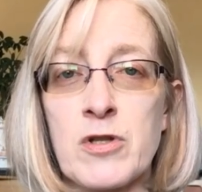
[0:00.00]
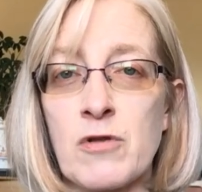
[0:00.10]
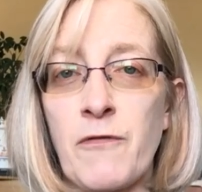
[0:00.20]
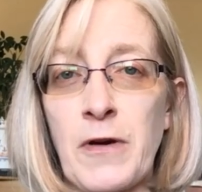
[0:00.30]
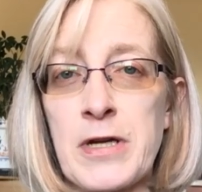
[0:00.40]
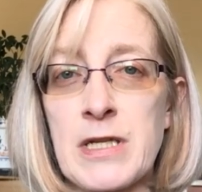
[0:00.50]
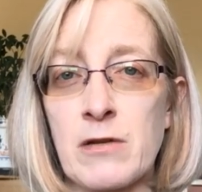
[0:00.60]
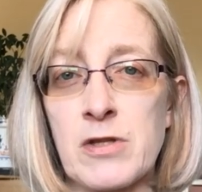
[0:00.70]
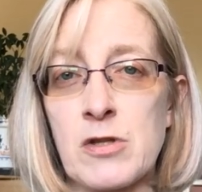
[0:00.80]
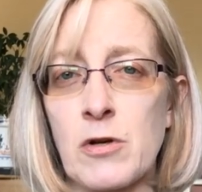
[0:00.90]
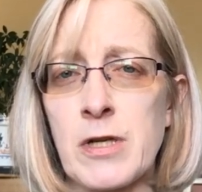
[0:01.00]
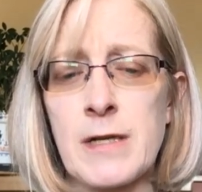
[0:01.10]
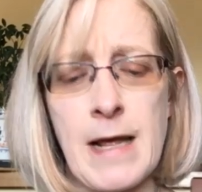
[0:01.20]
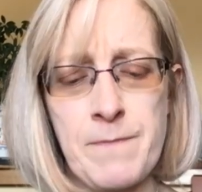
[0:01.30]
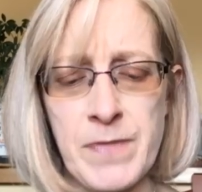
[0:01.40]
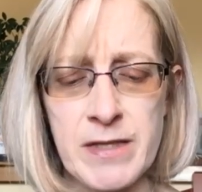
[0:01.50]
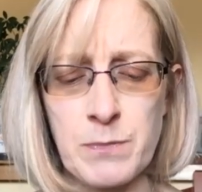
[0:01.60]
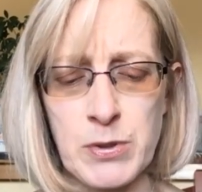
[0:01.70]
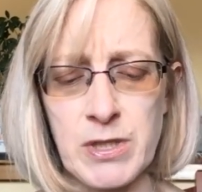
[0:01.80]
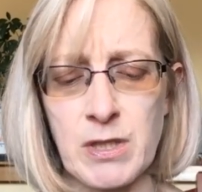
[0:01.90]
original fairy tales started. And this
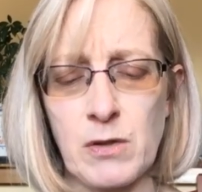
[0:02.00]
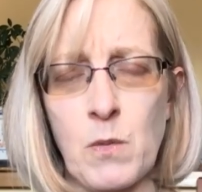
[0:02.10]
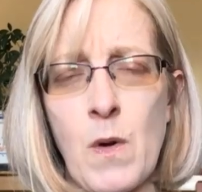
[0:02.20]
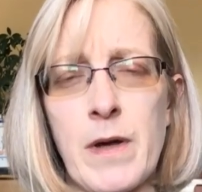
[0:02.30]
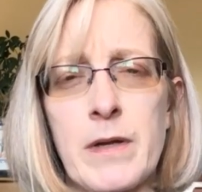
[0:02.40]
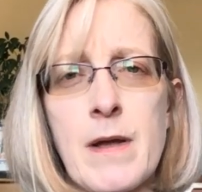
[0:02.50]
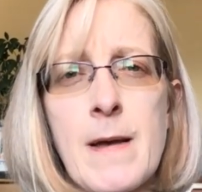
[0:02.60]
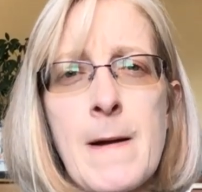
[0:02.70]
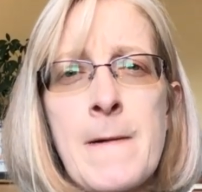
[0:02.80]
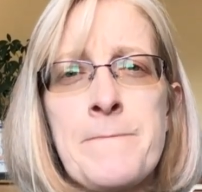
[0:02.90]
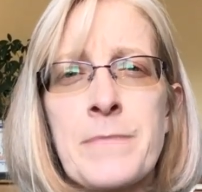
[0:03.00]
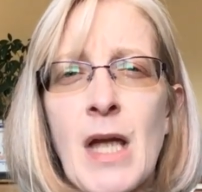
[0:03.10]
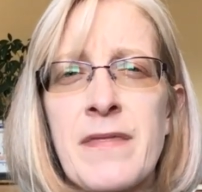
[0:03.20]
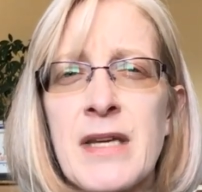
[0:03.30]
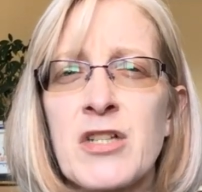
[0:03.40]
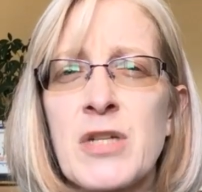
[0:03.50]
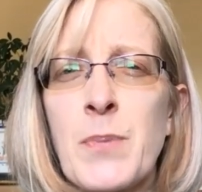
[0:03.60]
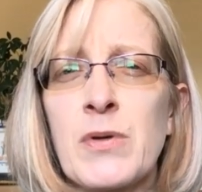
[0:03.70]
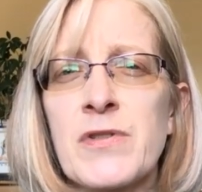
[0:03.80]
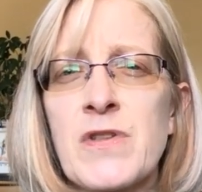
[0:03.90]
particular one, I think she
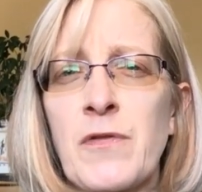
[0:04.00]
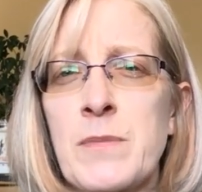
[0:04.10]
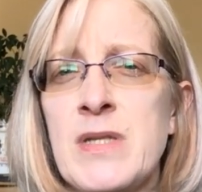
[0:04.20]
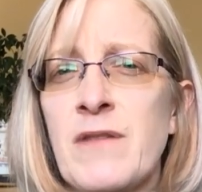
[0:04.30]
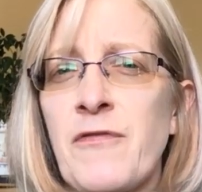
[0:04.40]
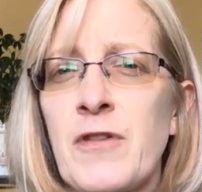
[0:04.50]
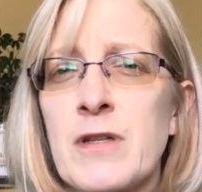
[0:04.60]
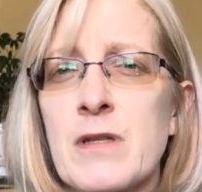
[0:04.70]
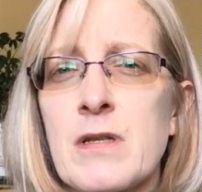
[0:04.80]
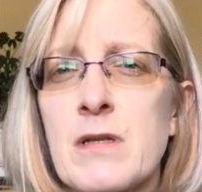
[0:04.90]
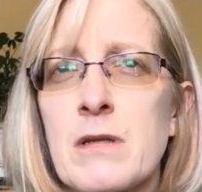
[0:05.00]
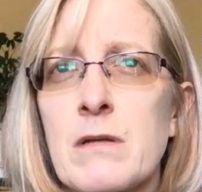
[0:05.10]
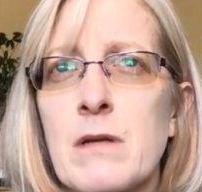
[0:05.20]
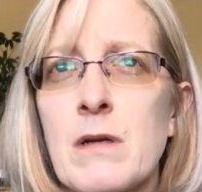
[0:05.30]
pulls from different